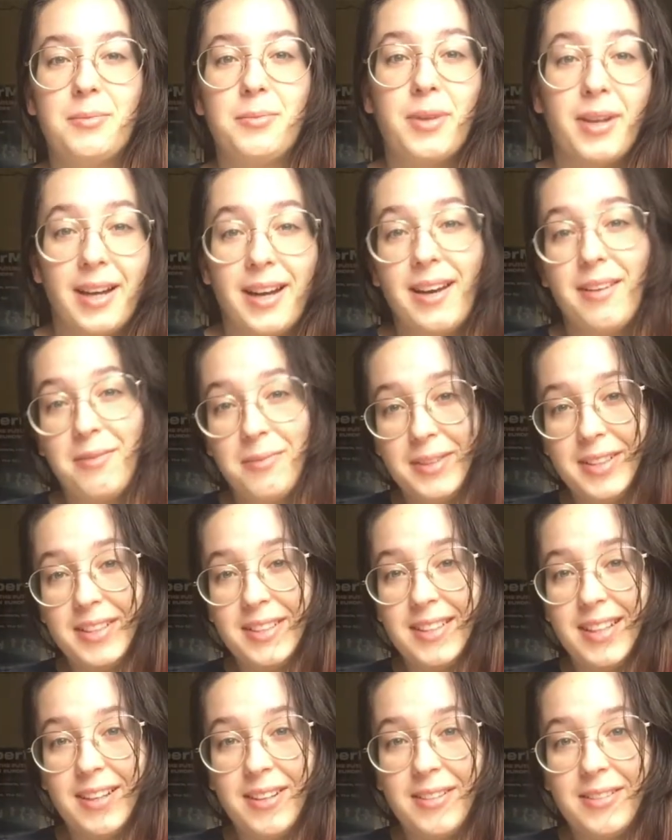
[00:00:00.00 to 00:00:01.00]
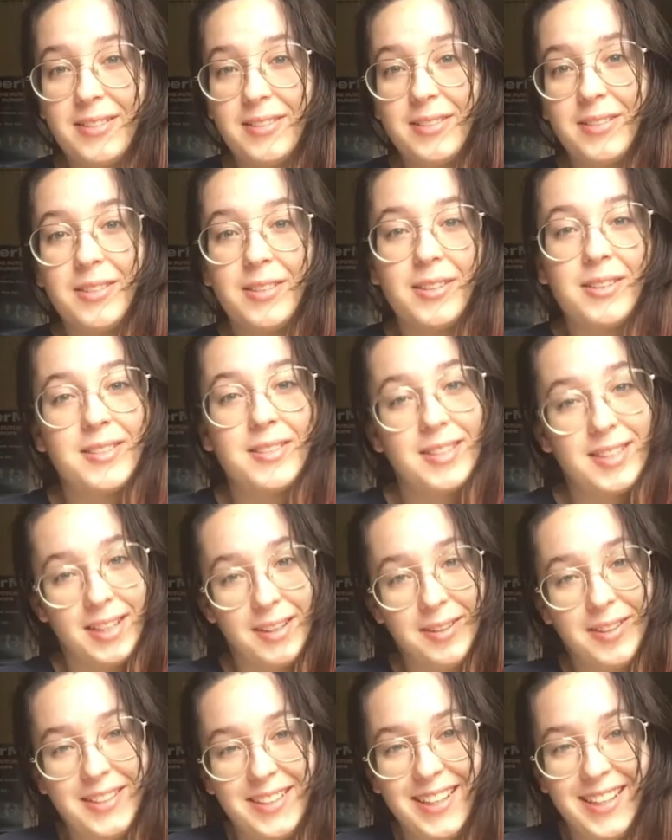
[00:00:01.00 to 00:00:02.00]
but I have missed out on
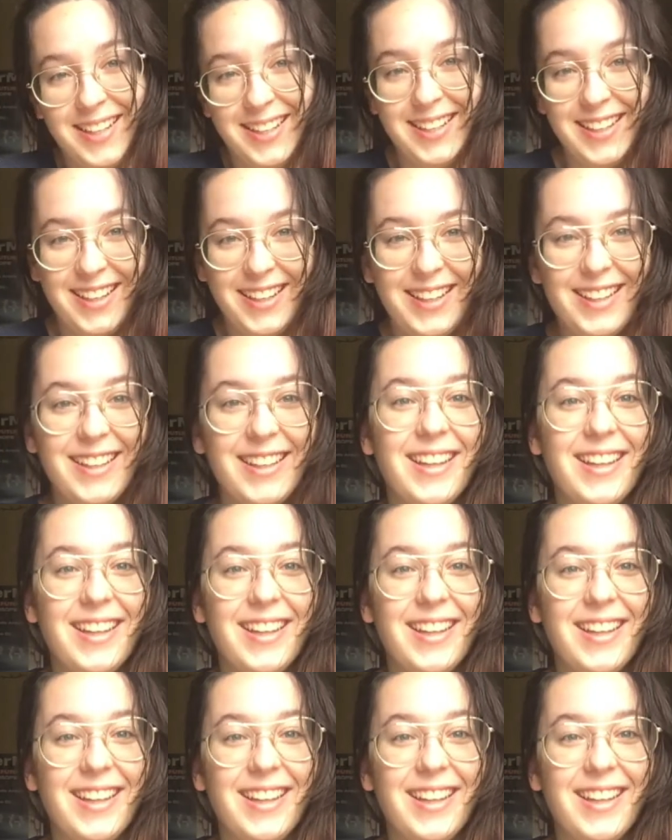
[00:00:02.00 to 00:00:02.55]
self-study.